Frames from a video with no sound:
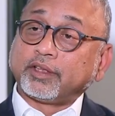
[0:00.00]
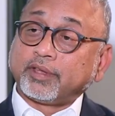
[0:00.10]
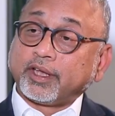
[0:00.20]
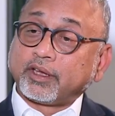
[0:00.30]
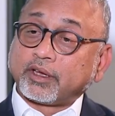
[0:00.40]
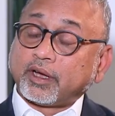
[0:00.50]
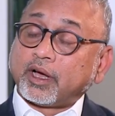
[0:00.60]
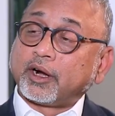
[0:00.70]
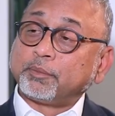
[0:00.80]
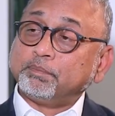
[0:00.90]
I think
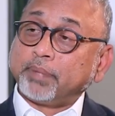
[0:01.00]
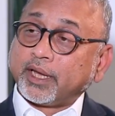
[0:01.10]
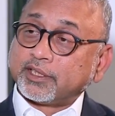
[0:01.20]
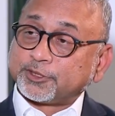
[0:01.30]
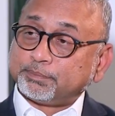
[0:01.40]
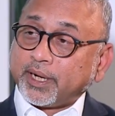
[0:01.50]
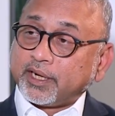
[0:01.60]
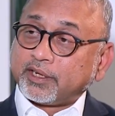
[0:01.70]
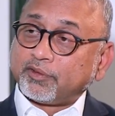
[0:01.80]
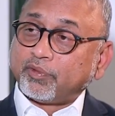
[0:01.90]
our biggest
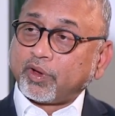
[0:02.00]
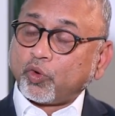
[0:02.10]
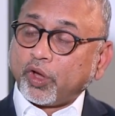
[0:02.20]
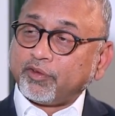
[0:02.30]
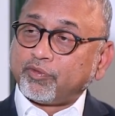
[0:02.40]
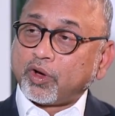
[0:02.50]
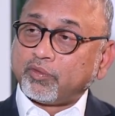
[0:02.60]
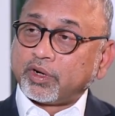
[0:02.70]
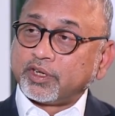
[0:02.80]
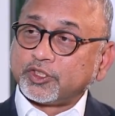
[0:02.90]
bet we're going
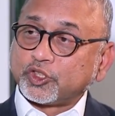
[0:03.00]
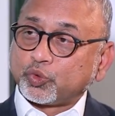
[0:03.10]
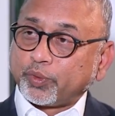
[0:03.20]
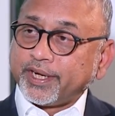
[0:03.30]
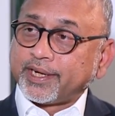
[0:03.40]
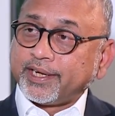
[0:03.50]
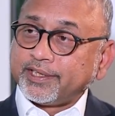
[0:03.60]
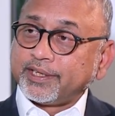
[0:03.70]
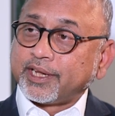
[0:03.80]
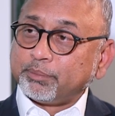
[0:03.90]
forward into
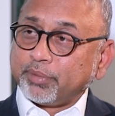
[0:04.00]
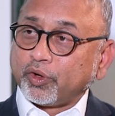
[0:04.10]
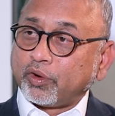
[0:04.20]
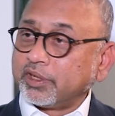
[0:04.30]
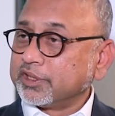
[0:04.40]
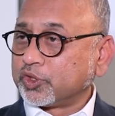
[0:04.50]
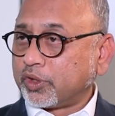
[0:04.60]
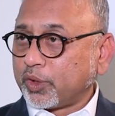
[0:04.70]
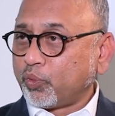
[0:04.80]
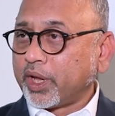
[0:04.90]
2019 and beyond, it's
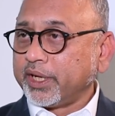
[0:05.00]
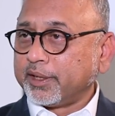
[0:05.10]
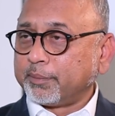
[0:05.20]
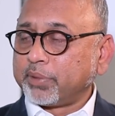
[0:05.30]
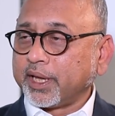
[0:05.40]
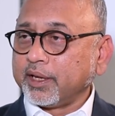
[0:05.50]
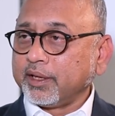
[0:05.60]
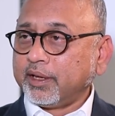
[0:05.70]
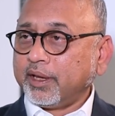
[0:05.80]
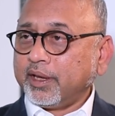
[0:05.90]
not a one-year play,
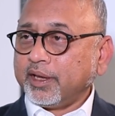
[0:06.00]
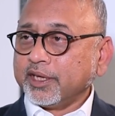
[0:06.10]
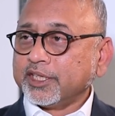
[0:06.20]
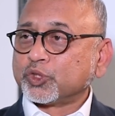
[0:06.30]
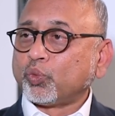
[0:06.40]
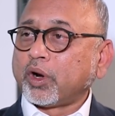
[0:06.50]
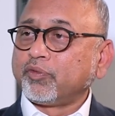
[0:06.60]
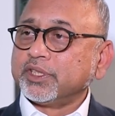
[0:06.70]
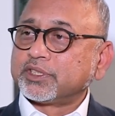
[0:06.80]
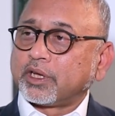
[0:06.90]
is
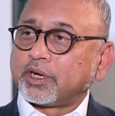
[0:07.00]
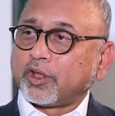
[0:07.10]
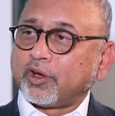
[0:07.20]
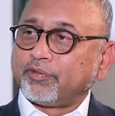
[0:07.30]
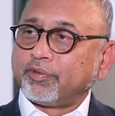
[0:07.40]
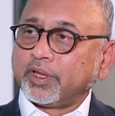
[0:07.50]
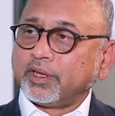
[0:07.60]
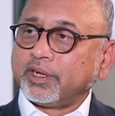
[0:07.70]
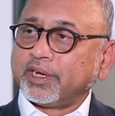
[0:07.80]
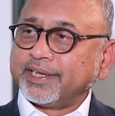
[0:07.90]
what we started off
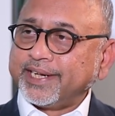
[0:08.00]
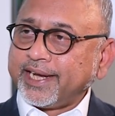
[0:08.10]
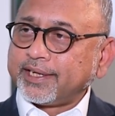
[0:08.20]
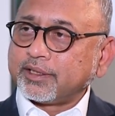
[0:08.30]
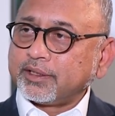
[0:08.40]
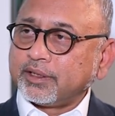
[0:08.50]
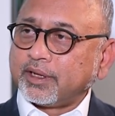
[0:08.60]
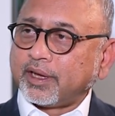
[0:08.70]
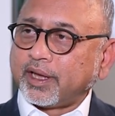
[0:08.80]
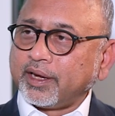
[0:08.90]
in data
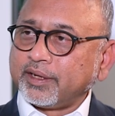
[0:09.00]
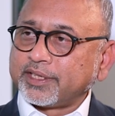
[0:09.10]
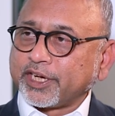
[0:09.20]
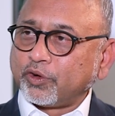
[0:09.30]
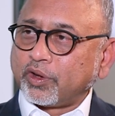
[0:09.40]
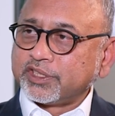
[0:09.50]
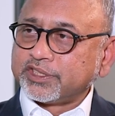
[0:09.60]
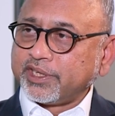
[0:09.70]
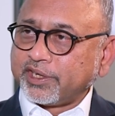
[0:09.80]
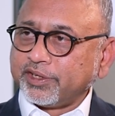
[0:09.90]
and
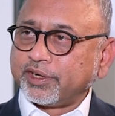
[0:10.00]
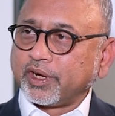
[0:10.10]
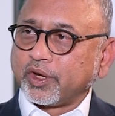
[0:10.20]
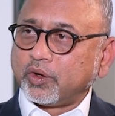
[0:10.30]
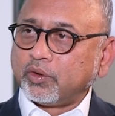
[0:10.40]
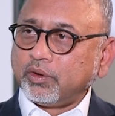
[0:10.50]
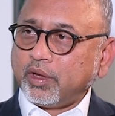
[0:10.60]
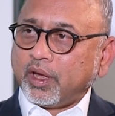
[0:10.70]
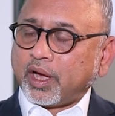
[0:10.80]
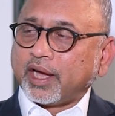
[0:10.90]
technology a year ago.
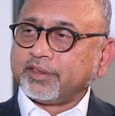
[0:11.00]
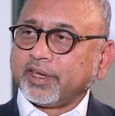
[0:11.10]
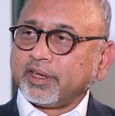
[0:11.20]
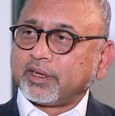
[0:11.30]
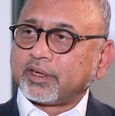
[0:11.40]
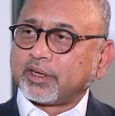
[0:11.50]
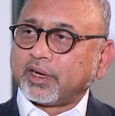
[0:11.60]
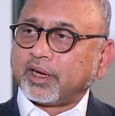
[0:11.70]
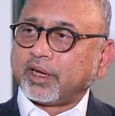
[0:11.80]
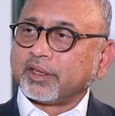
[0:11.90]
I think
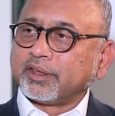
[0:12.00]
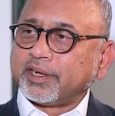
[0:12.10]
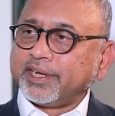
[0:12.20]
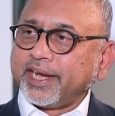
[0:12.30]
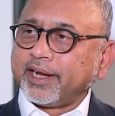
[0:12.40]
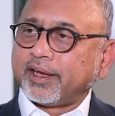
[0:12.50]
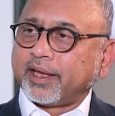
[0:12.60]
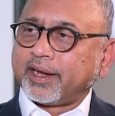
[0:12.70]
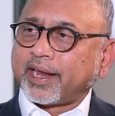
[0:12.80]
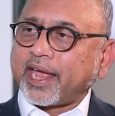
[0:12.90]
the data
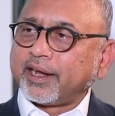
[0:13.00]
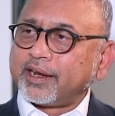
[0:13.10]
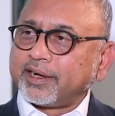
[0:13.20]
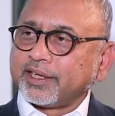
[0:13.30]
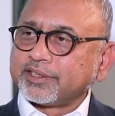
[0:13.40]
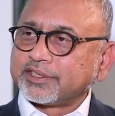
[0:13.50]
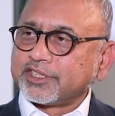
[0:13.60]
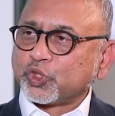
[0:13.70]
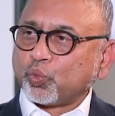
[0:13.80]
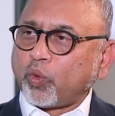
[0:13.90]
and analytics
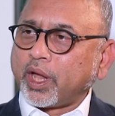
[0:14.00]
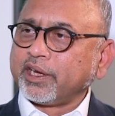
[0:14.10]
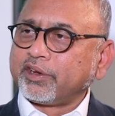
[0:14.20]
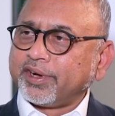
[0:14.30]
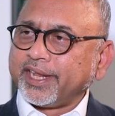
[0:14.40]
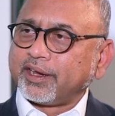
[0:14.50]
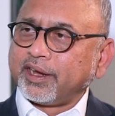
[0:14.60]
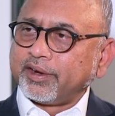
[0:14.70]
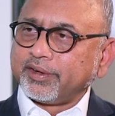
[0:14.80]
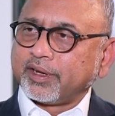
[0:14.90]
is one critical
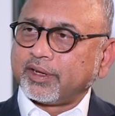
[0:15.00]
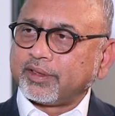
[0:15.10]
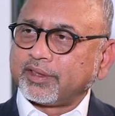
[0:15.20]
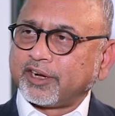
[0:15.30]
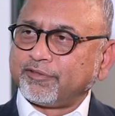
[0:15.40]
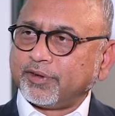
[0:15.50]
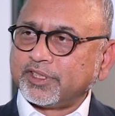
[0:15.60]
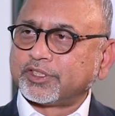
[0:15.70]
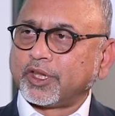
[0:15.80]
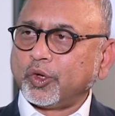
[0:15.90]
area that
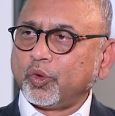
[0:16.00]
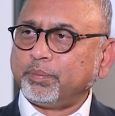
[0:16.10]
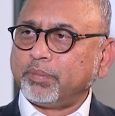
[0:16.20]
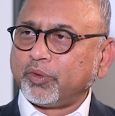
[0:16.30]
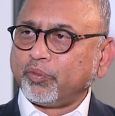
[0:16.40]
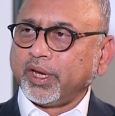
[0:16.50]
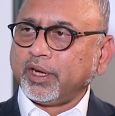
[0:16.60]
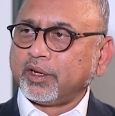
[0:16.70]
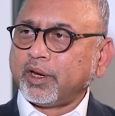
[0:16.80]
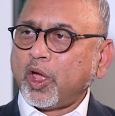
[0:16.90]
fills the loop
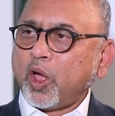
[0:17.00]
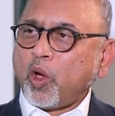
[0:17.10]
between